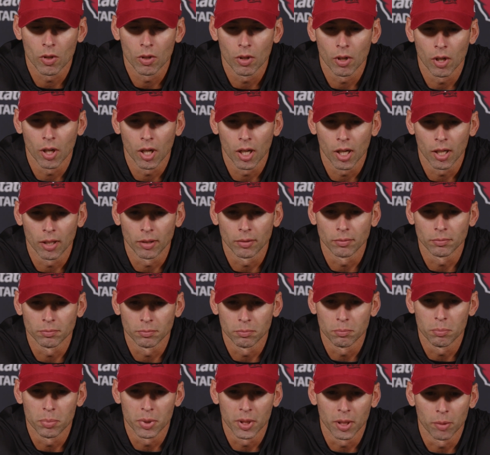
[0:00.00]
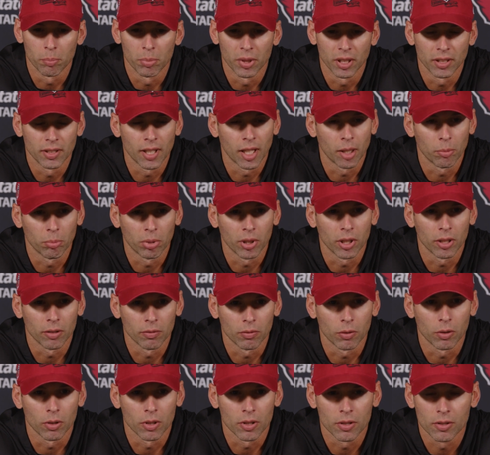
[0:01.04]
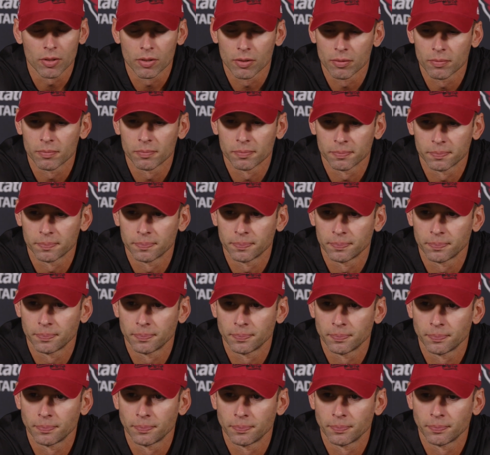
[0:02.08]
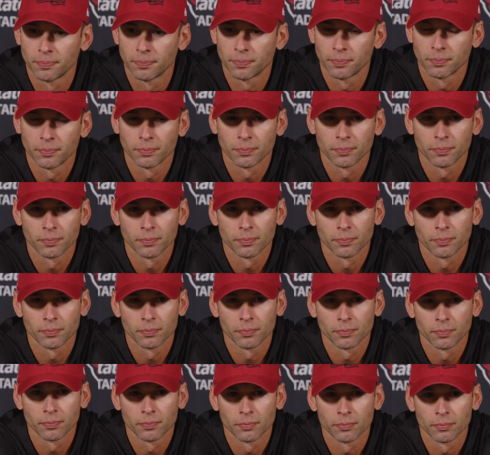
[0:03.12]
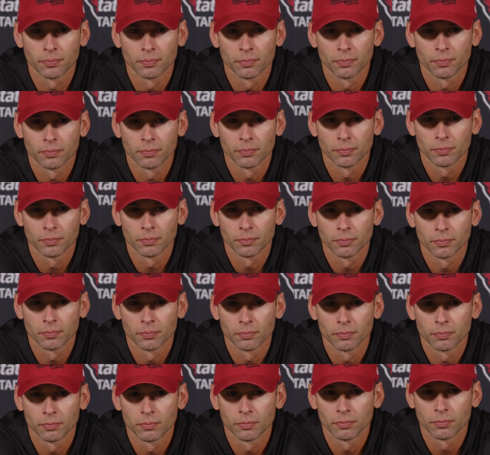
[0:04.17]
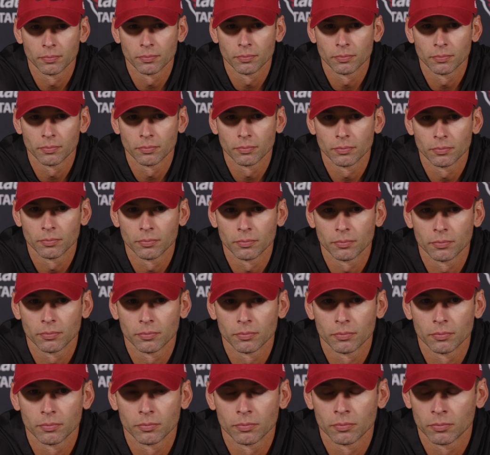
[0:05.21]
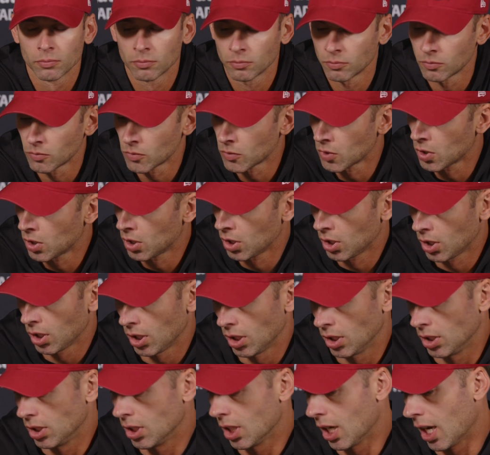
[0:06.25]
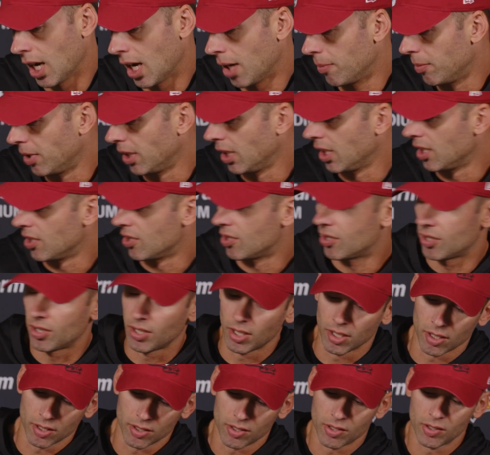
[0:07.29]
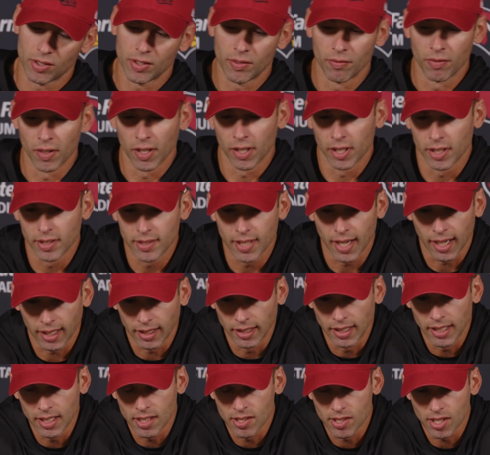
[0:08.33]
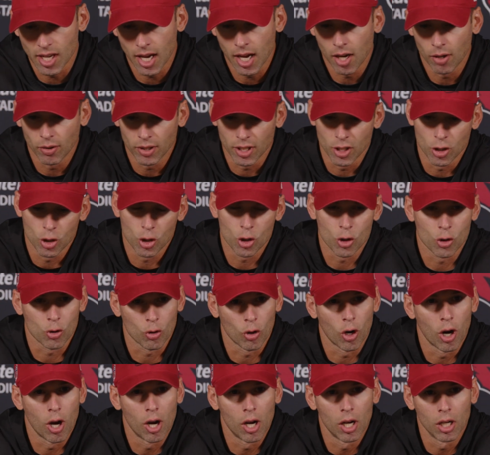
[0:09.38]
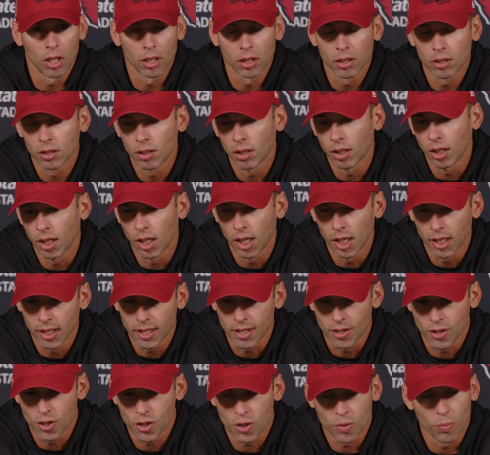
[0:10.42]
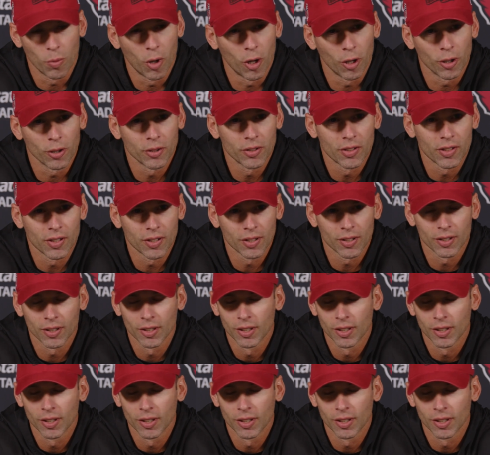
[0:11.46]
Um, be a big time player for us. When you look at his skill set, are the things that, that jump out? Yeah, I mean, he's, he's very technique sound. He's strong. Uh, he's smart.